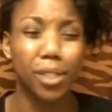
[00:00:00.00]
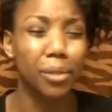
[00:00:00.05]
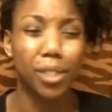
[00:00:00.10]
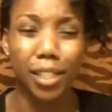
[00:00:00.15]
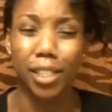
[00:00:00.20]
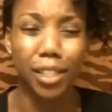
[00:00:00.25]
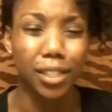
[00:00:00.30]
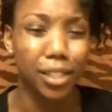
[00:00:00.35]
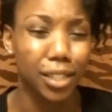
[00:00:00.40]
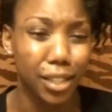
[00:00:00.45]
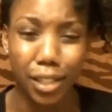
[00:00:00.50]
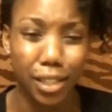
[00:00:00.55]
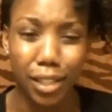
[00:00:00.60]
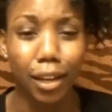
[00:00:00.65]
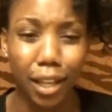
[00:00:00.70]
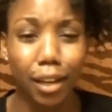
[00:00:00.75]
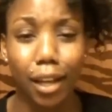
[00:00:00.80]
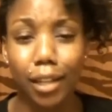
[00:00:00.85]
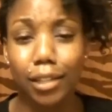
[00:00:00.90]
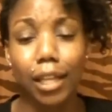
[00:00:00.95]
Some shit she
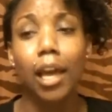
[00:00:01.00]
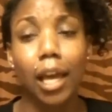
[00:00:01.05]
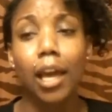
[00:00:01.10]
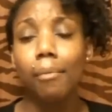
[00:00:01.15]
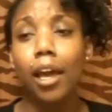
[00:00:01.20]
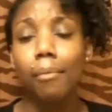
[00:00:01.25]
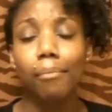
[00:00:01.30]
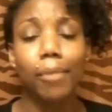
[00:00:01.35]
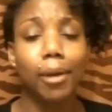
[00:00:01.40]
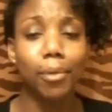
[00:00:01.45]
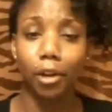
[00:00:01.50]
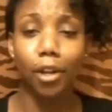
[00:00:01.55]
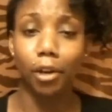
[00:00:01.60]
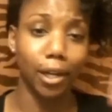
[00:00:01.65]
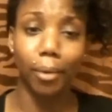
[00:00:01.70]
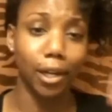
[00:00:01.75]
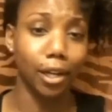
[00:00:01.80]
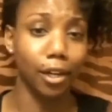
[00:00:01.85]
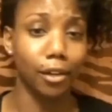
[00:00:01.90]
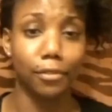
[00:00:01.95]
said like that. Mimi,
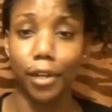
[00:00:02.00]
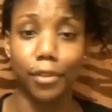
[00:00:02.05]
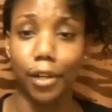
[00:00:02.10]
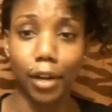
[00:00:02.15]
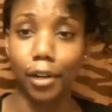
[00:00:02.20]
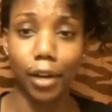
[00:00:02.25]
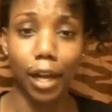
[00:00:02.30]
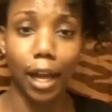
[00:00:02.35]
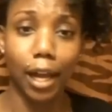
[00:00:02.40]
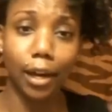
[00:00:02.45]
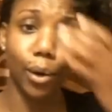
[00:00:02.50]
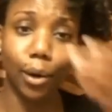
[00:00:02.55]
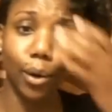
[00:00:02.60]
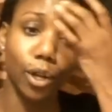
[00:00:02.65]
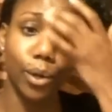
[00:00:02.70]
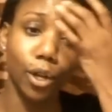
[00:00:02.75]
don't want to get fucked, okay,